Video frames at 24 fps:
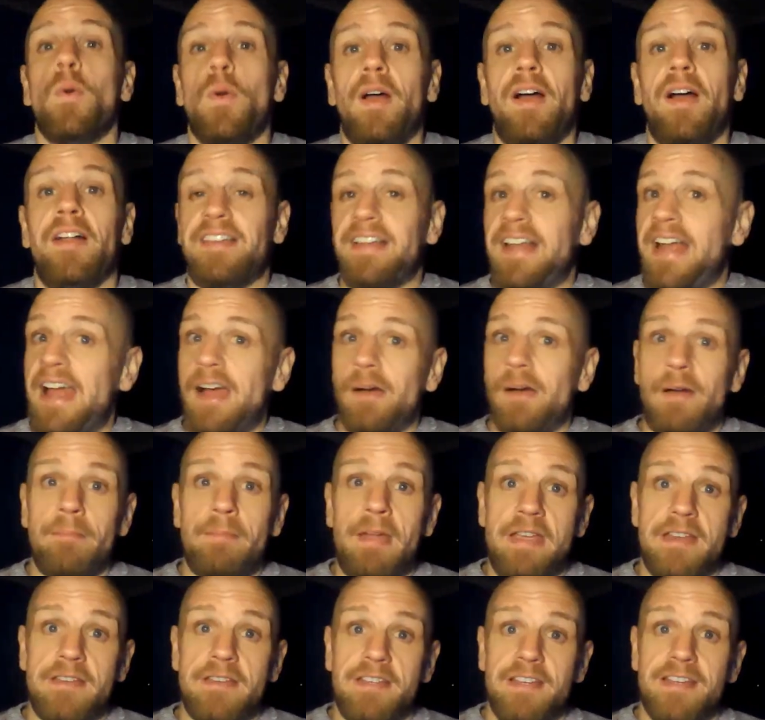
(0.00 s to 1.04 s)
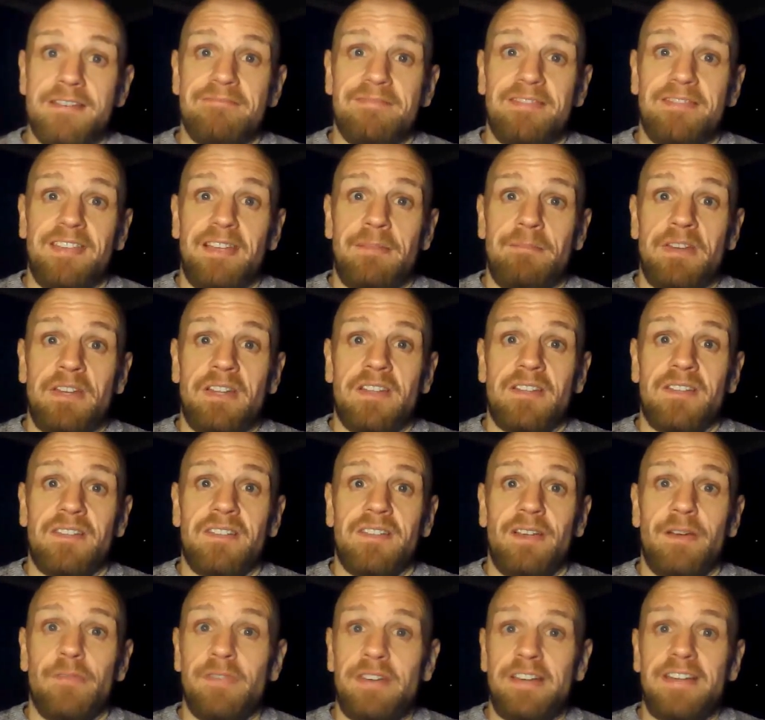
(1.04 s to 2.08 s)
I don't know how I made it 10 minutes.
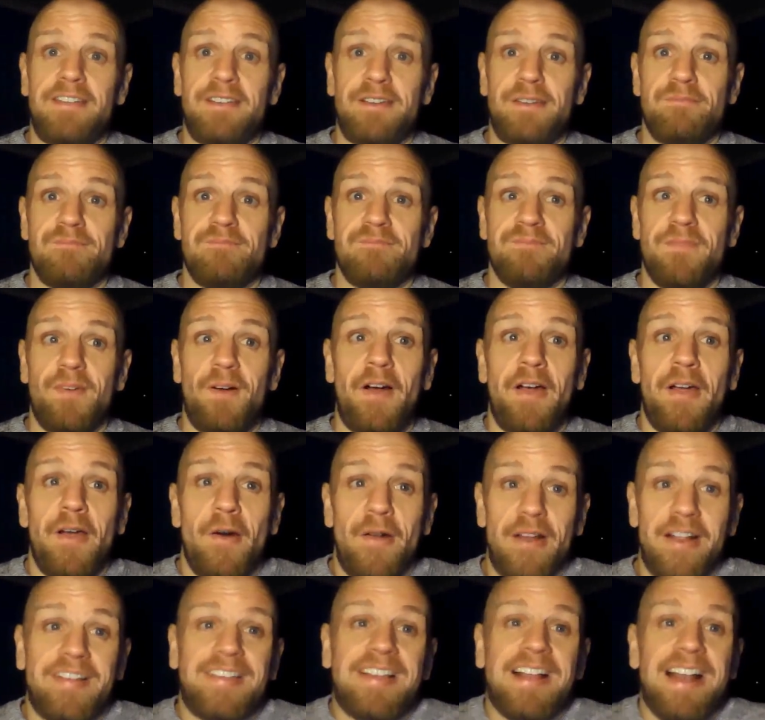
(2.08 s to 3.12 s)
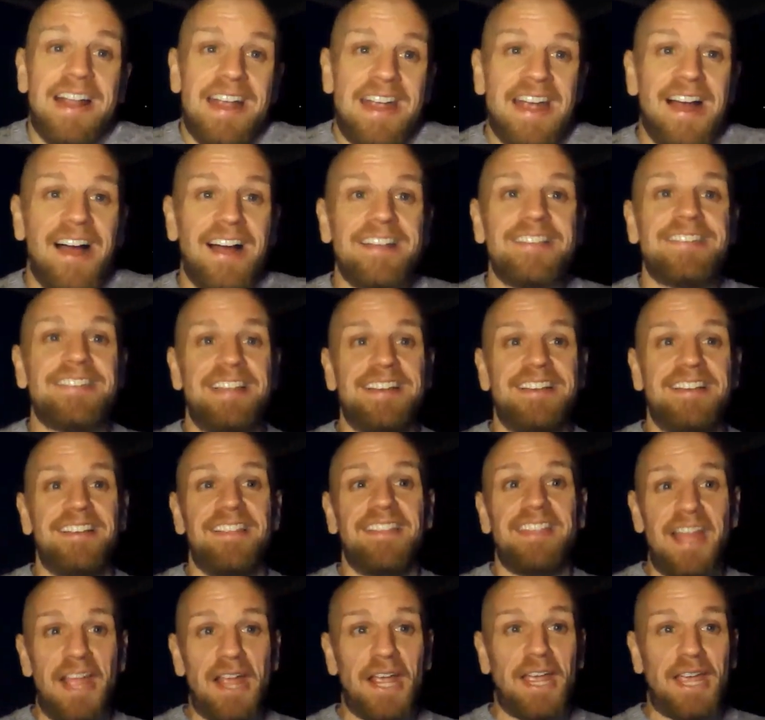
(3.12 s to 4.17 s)
I really don't. I didn't
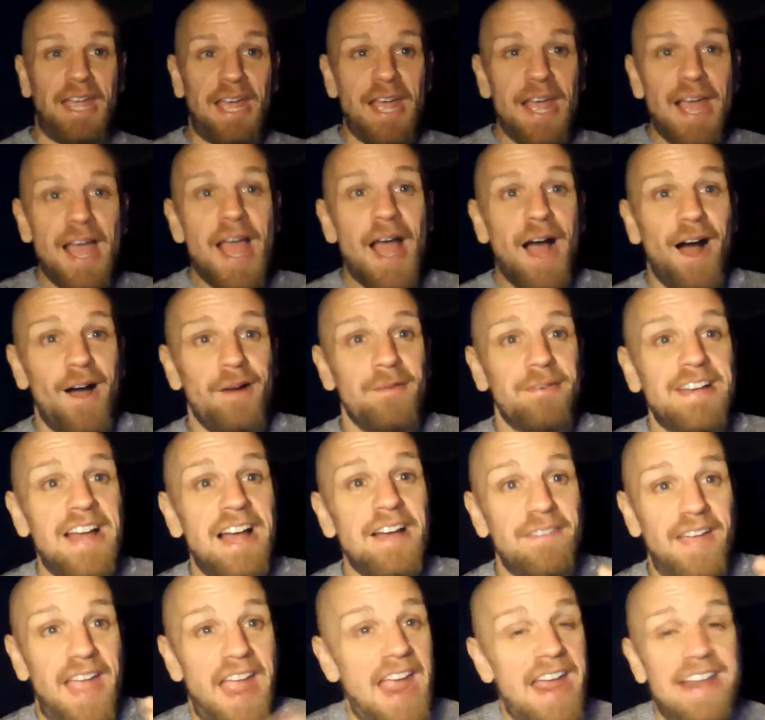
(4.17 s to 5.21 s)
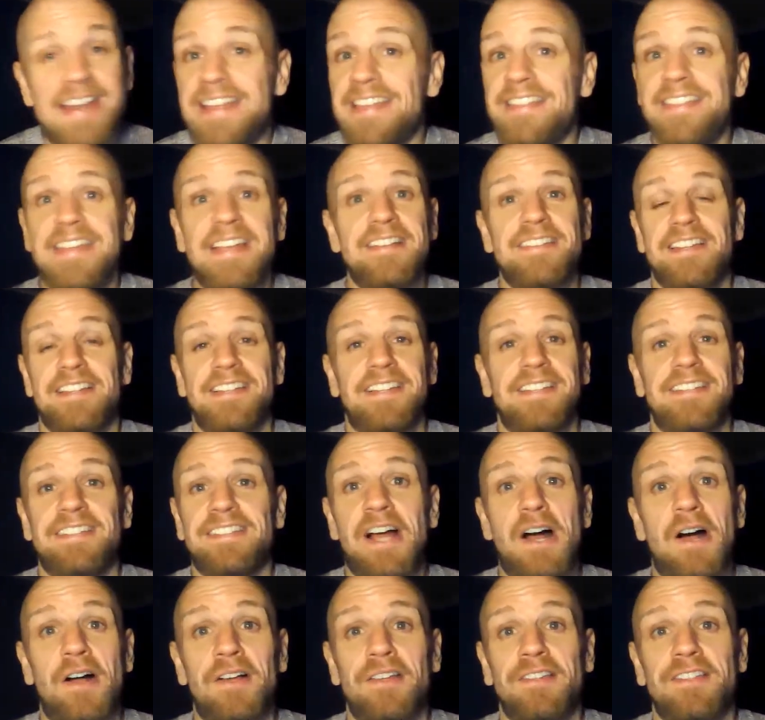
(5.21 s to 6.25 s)
think I would have anything to
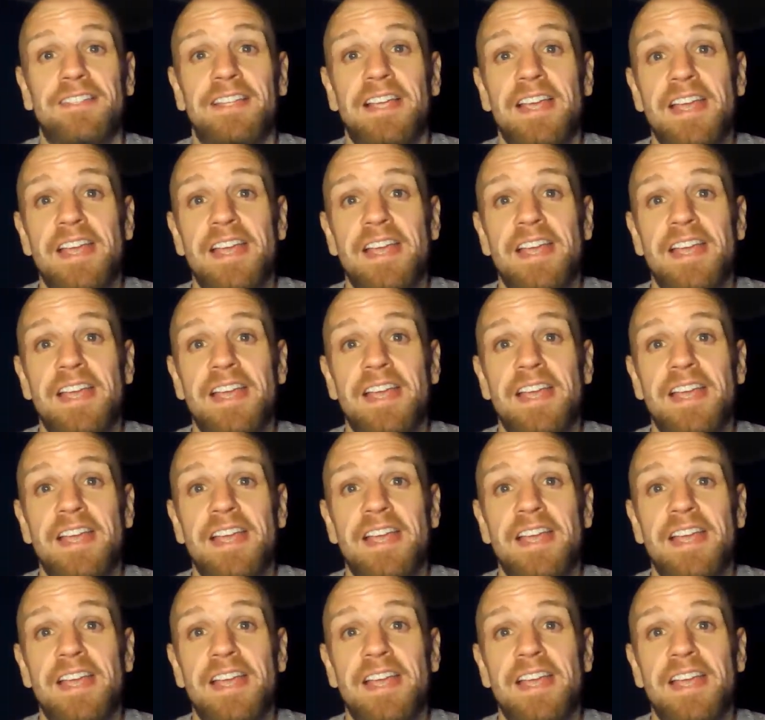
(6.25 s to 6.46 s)
discuss.